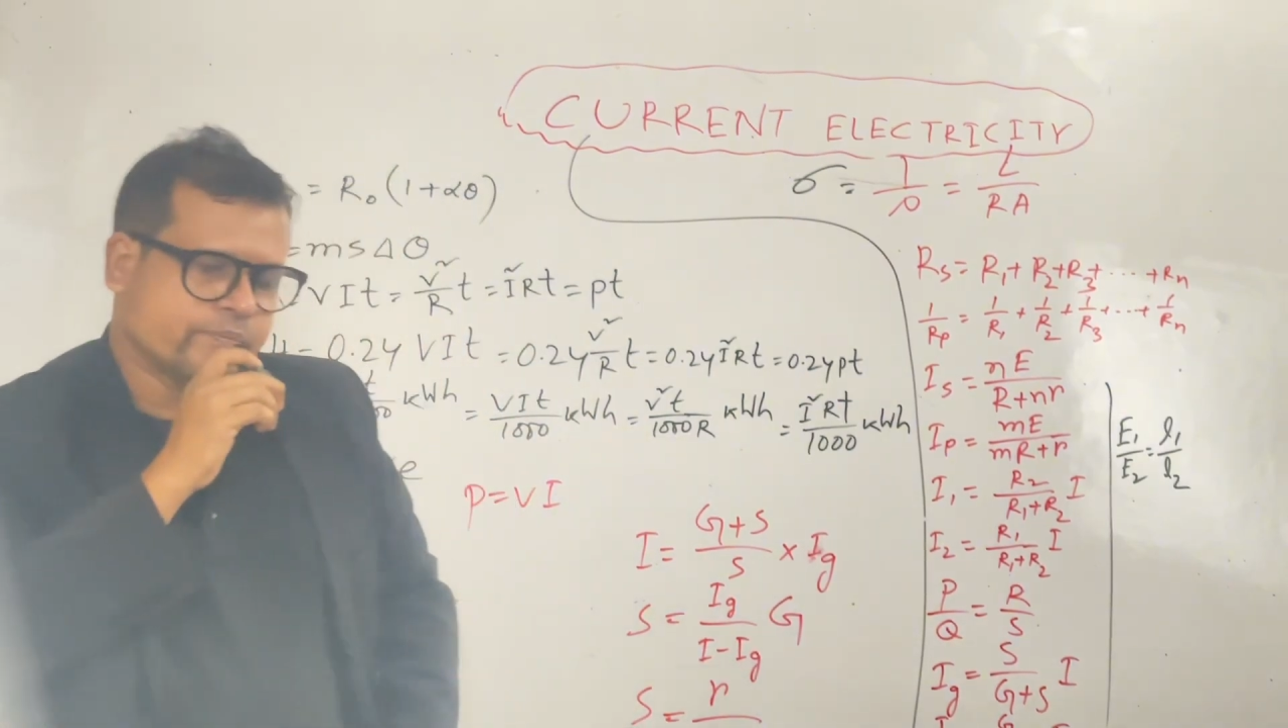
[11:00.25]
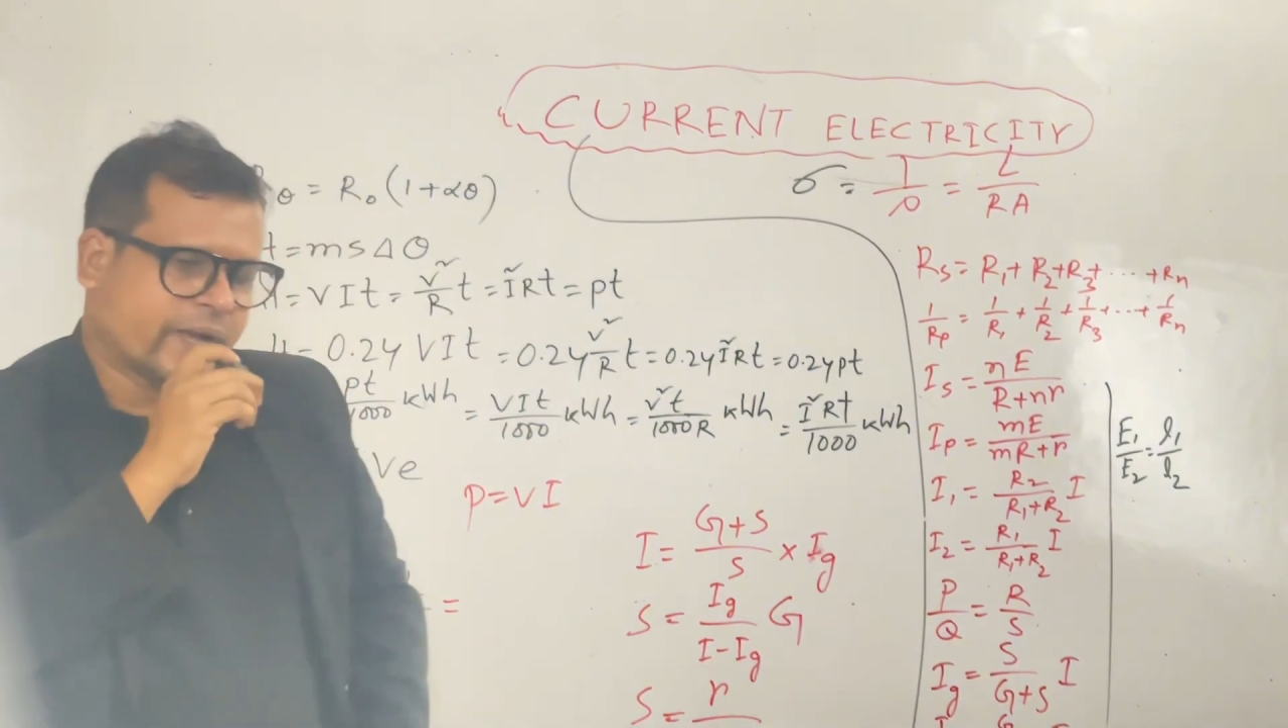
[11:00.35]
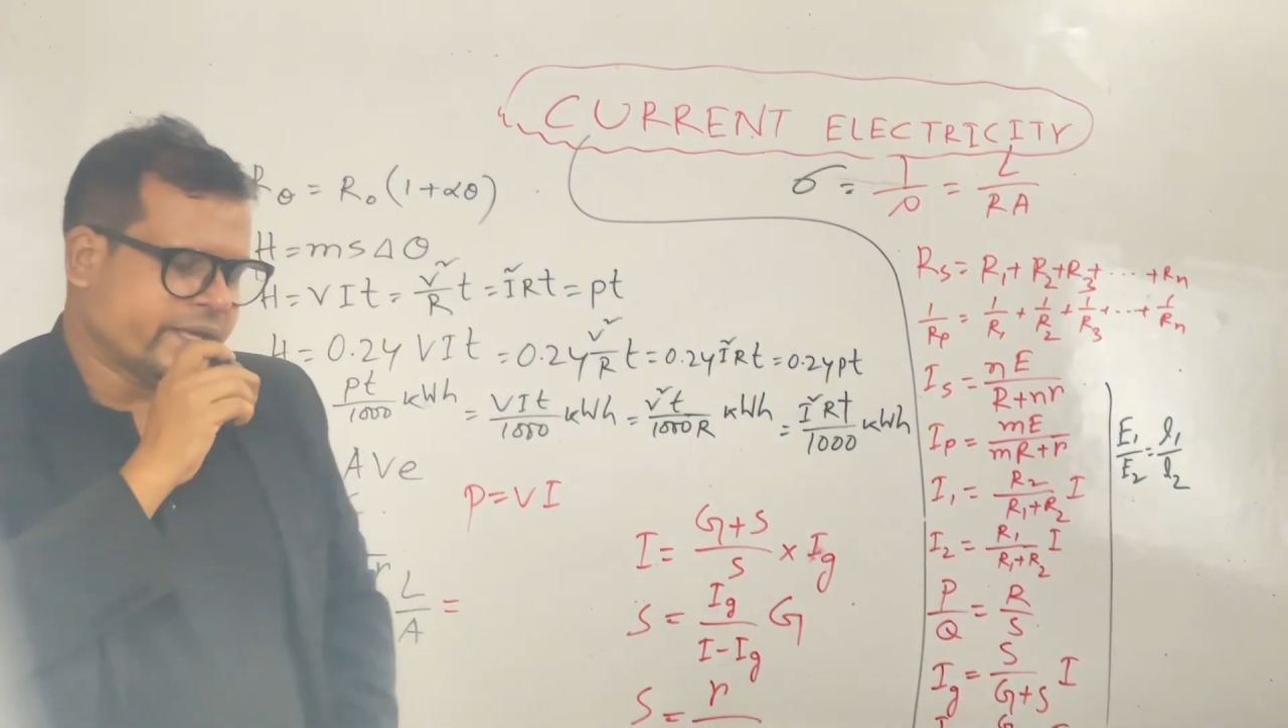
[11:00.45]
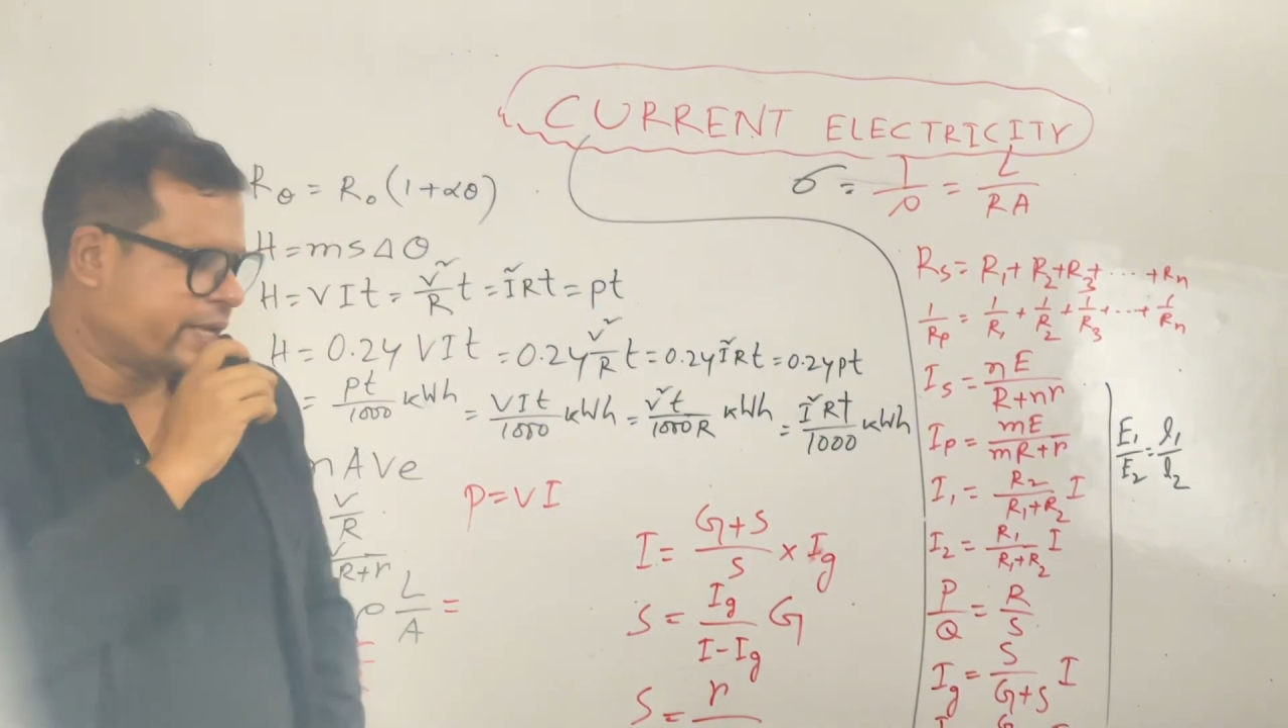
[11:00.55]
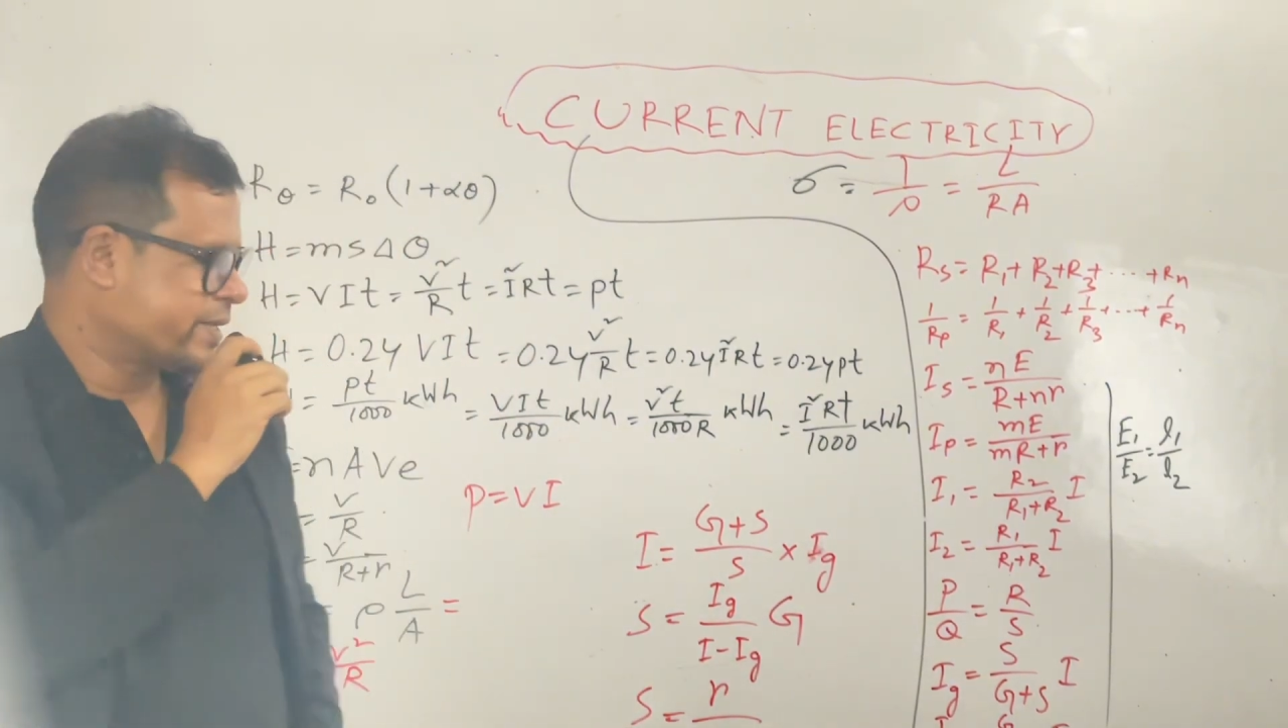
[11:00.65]

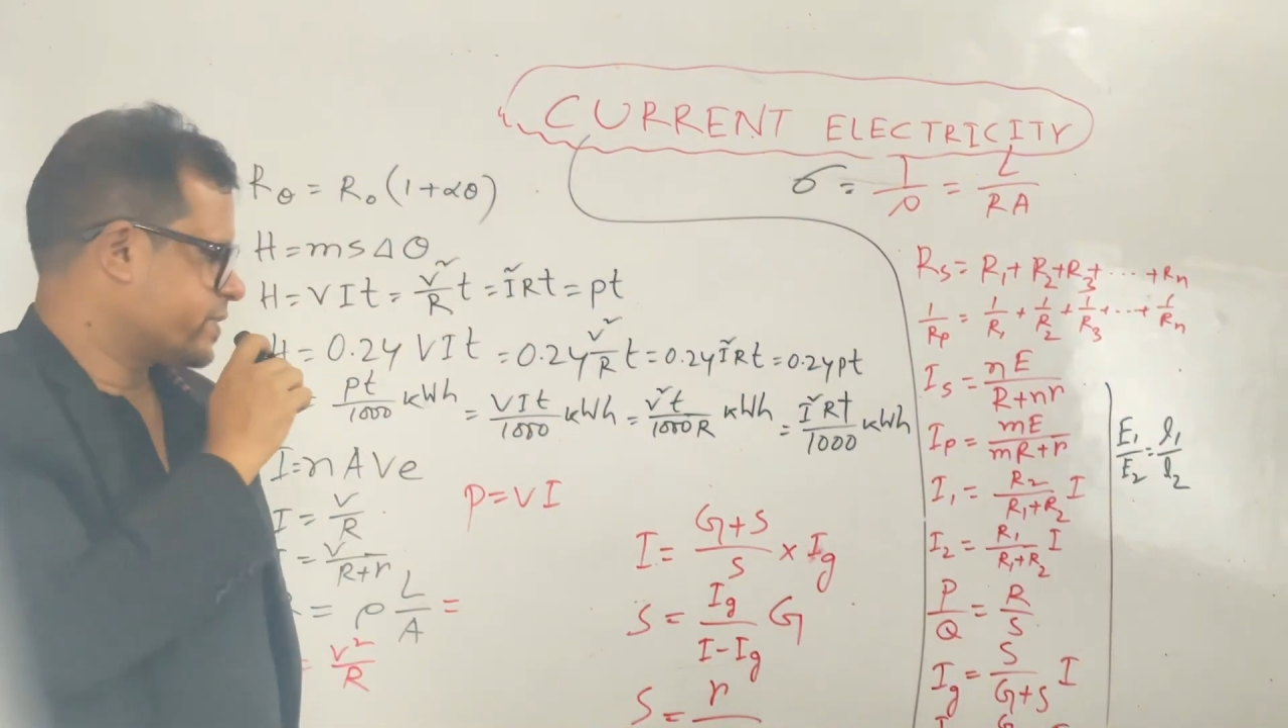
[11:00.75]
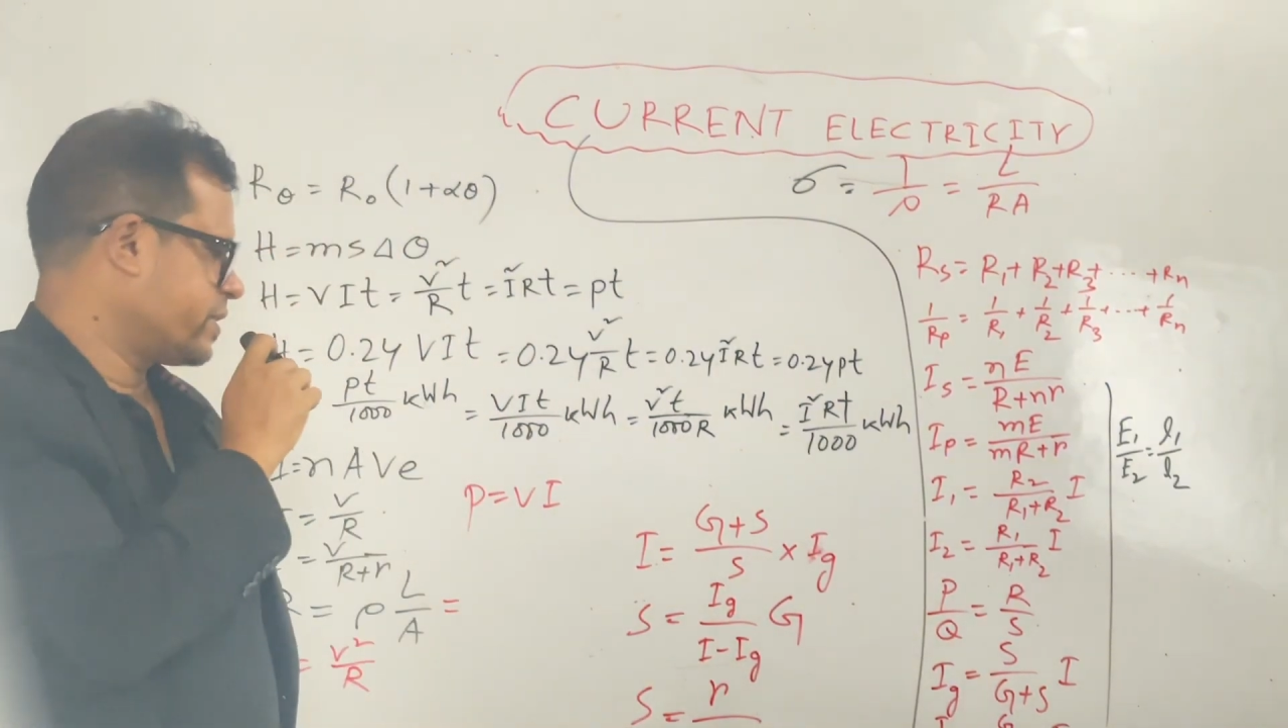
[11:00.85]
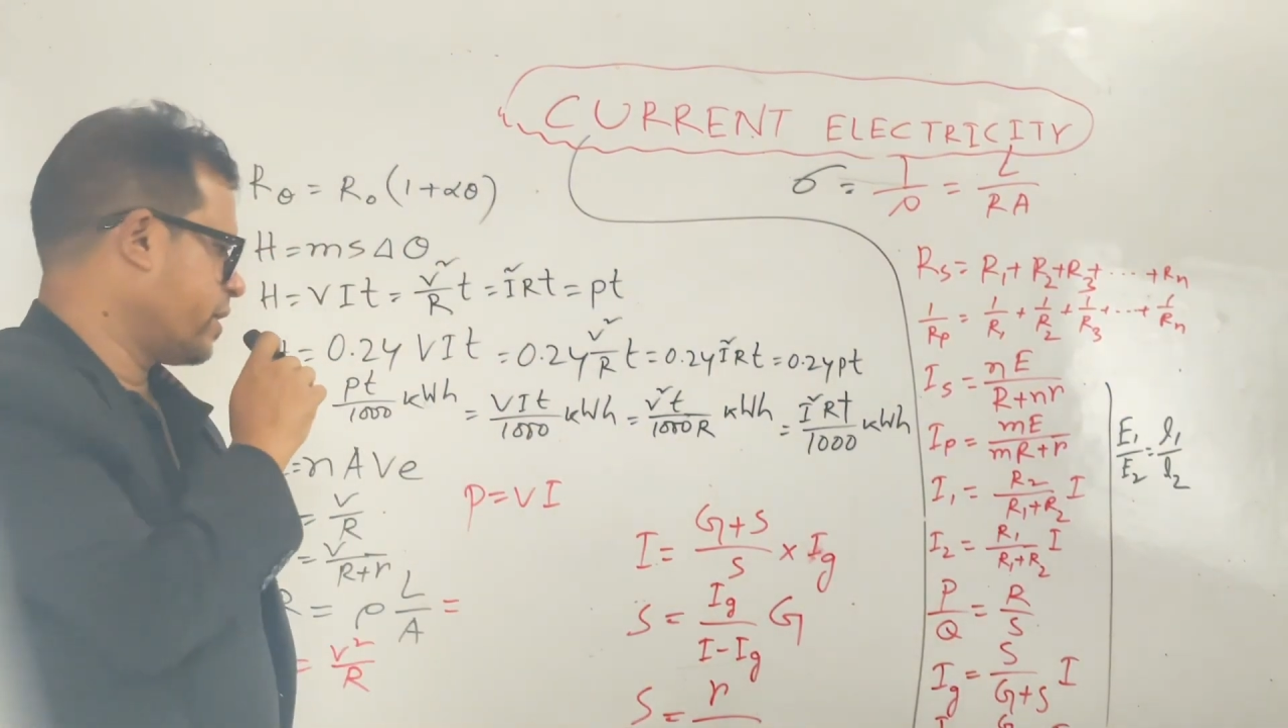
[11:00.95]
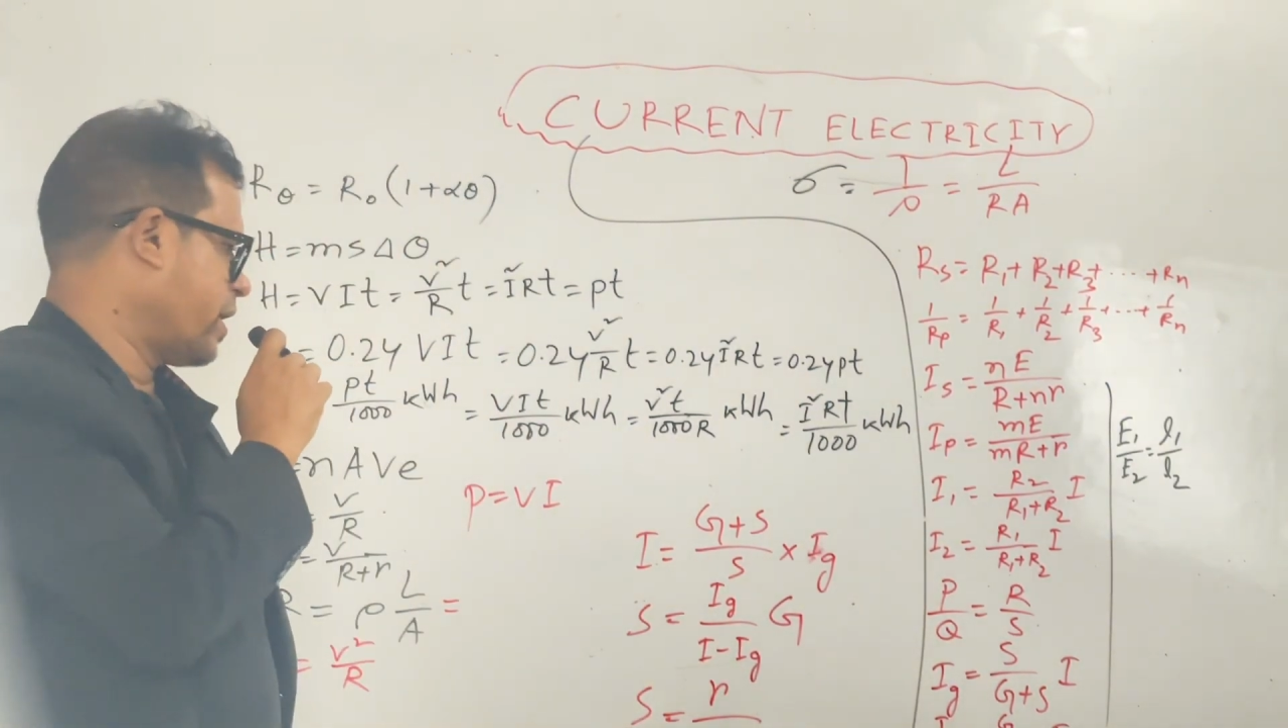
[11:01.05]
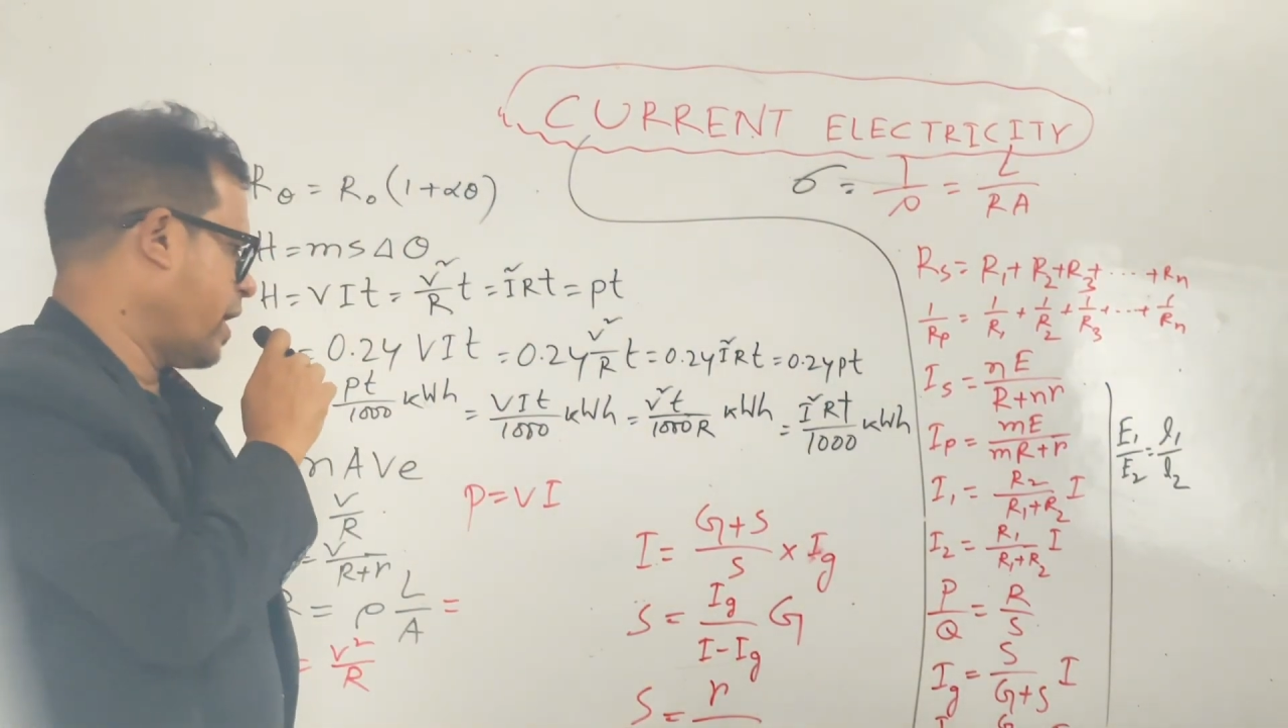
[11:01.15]
minus